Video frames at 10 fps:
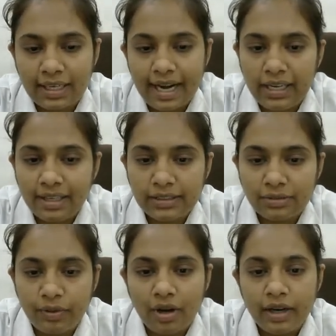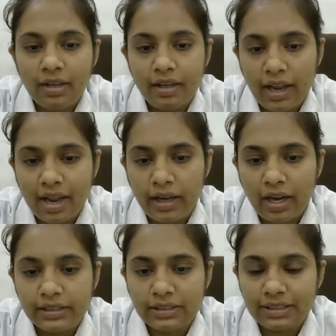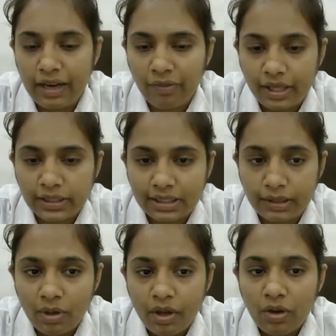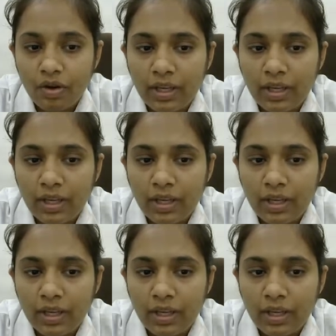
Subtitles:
readiness for enhanced self-esteem.